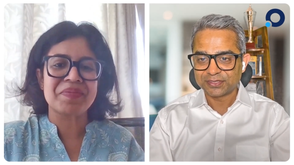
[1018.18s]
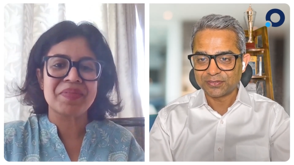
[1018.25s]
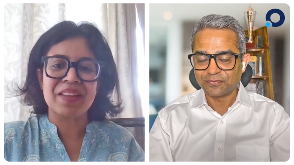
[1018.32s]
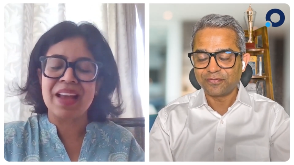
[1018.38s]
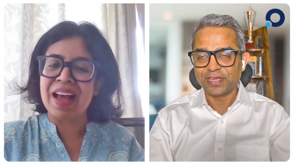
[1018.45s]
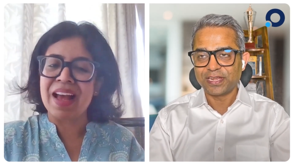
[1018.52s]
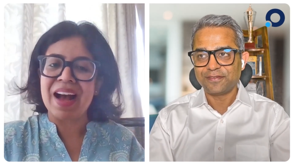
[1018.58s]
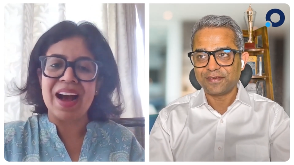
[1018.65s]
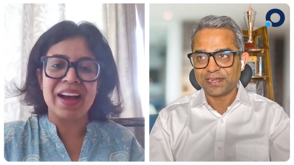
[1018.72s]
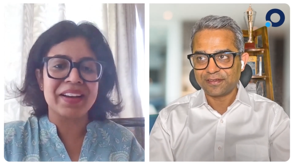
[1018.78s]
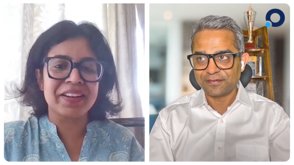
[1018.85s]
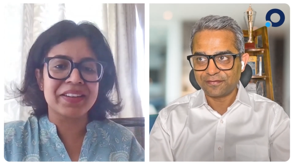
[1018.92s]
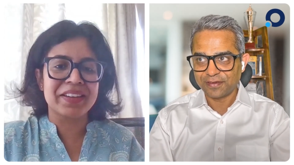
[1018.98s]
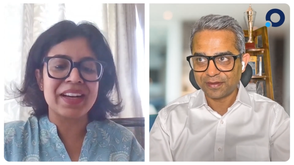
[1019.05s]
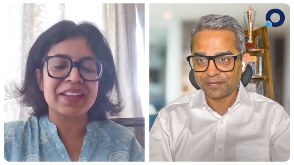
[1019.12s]
Speaker 1: So very, very. I
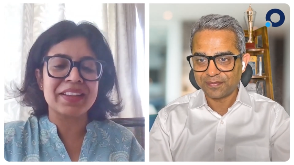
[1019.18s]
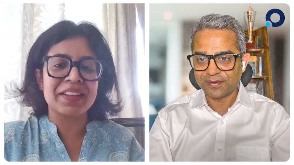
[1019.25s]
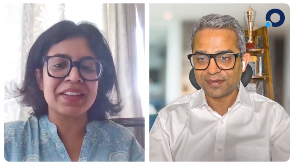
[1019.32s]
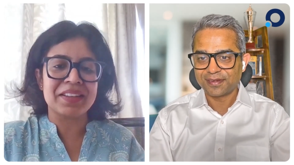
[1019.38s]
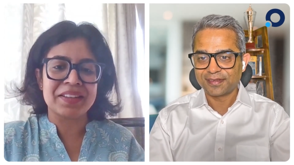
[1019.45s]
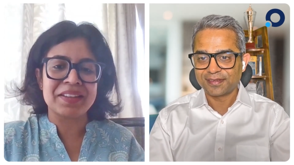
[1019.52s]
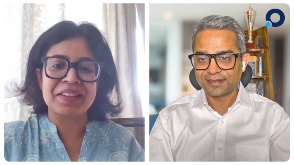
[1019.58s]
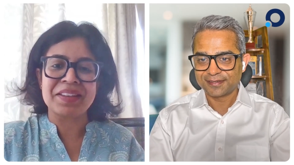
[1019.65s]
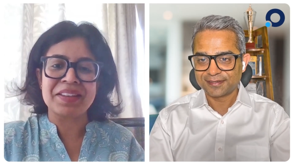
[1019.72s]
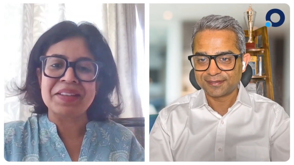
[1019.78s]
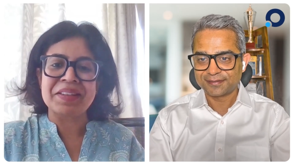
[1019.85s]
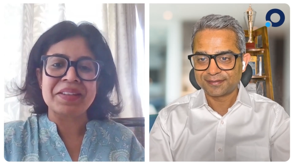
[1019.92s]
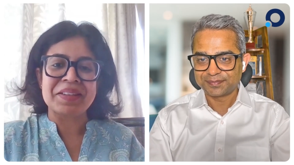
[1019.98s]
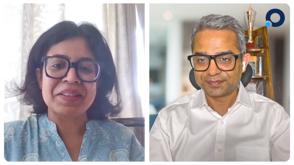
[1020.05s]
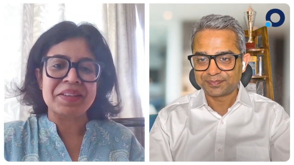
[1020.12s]
agree. I,
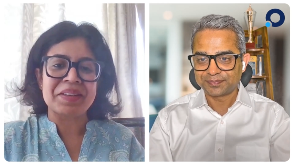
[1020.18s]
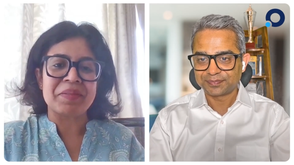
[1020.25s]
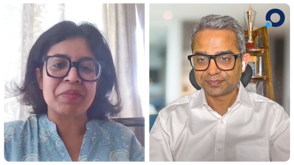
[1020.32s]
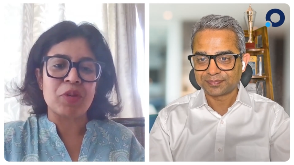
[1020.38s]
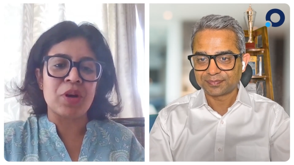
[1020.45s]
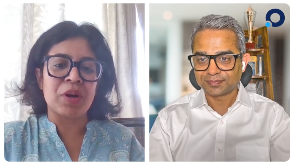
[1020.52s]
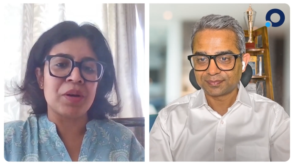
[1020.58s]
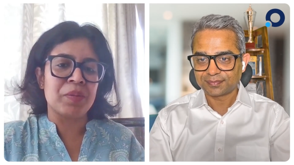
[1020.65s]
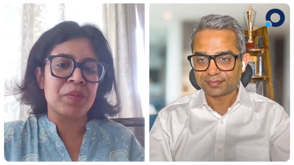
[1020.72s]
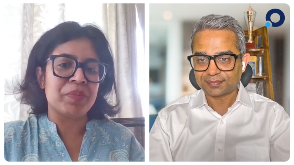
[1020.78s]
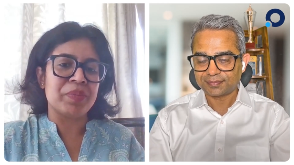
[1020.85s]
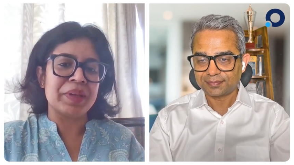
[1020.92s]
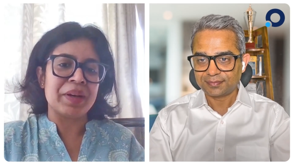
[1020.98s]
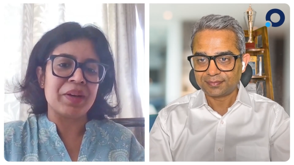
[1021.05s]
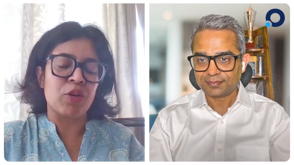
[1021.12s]
Speaker 2: uh,
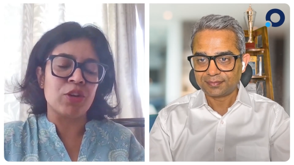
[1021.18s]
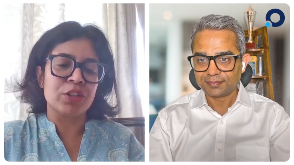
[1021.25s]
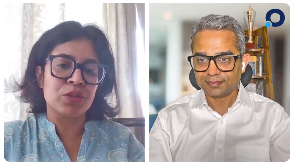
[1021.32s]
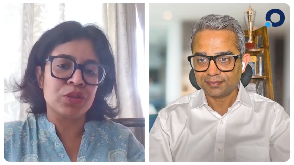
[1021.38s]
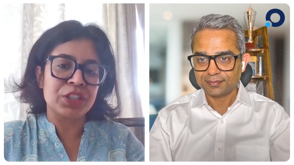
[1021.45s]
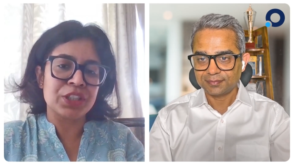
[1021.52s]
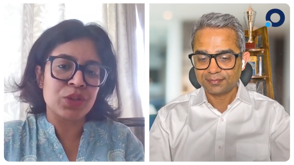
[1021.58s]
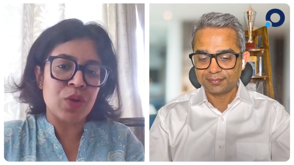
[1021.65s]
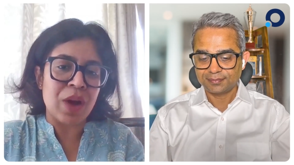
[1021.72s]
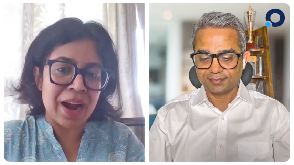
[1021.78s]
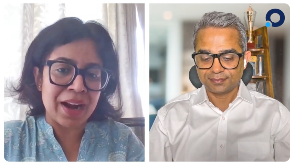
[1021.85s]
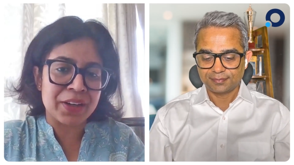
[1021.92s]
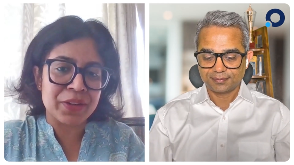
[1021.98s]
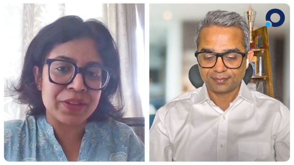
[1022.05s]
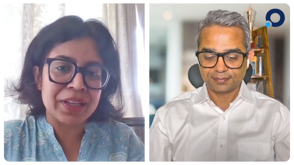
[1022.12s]
yeah, also just to
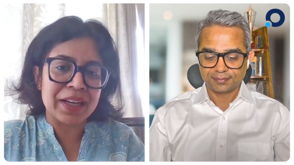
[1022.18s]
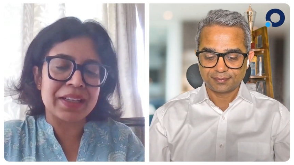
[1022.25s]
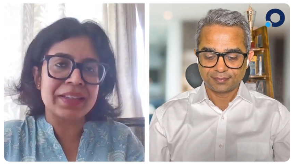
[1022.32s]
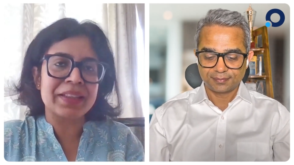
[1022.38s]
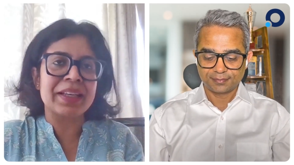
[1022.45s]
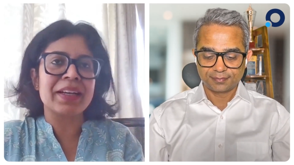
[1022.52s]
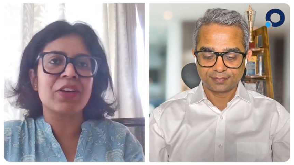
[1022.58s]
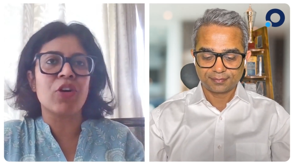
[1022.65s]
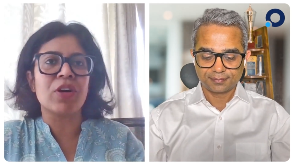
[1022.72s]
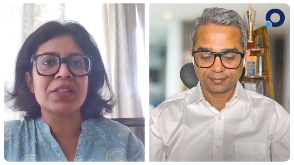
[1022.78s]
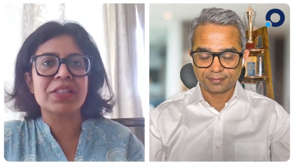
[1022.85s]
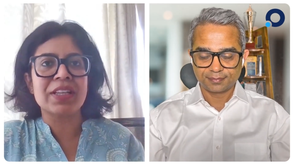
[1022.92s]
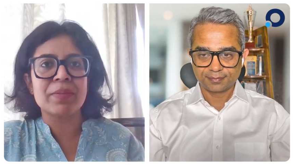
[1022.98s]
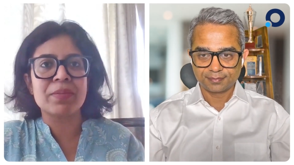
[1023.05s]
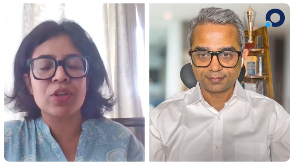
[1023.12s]
add to that, I think
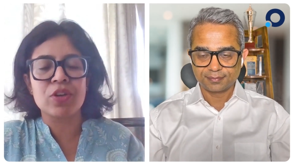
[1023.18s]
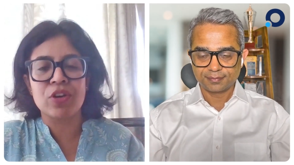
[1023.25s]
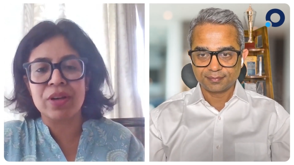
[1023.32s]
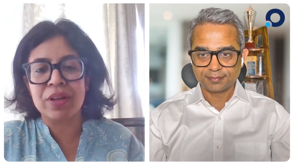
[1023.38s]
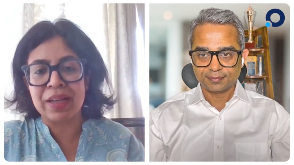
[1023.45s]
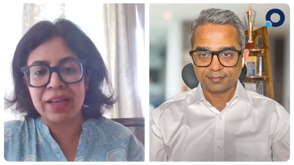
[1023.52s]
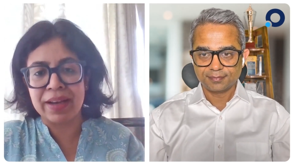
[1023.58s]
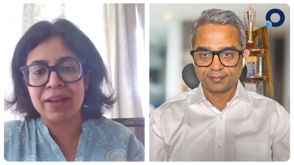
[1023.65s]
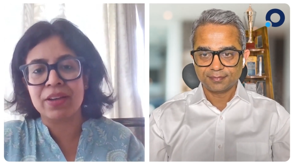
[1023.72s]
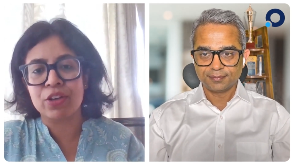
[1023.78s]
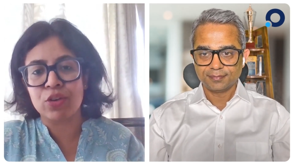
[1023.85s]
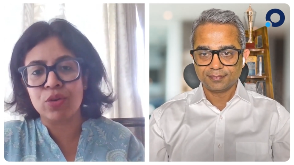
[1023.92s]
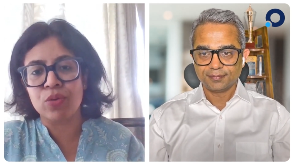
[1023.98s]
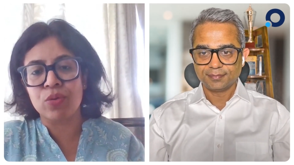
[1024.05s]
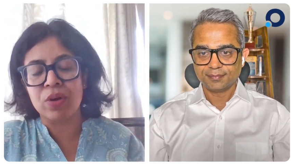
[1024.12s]
concepts lo- like you
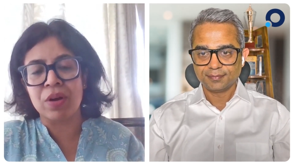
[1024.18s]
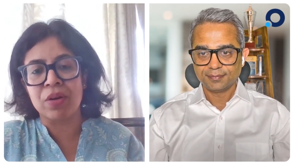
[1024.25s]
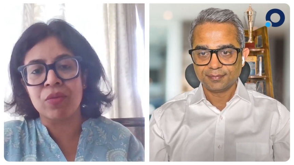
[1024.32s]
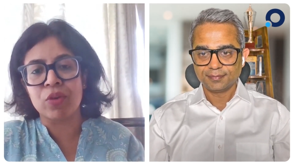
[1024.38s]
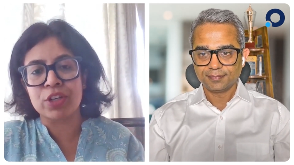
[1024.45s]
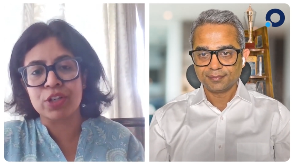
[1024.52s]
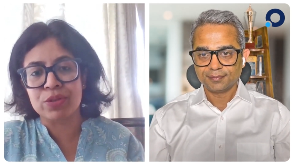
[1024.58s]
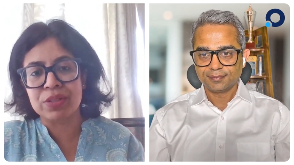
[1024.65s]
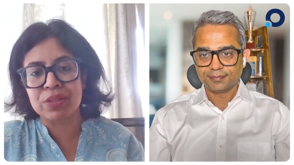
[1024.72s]
know uh, what you